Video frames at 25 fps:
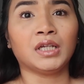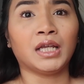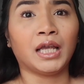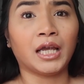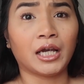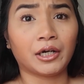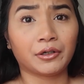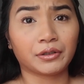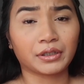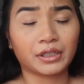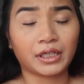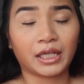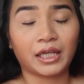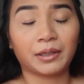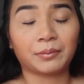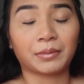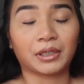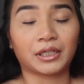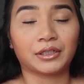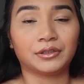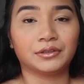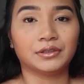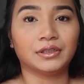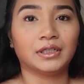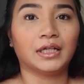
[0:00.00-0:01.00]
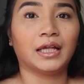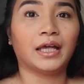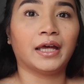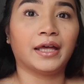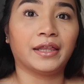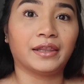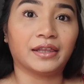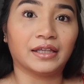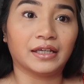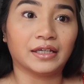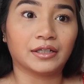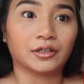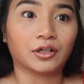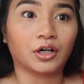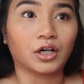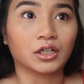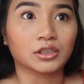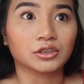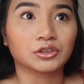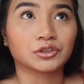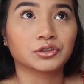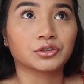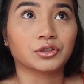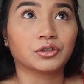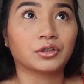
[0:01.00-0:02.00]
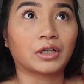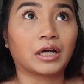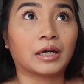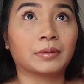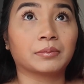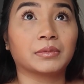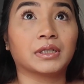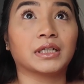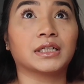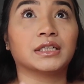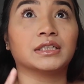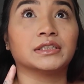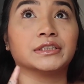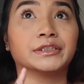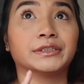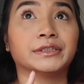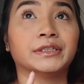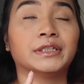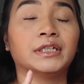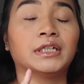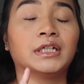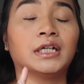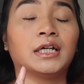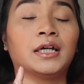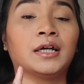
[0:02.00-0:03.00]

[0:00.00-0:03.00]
how it came out. And then also I'm gonna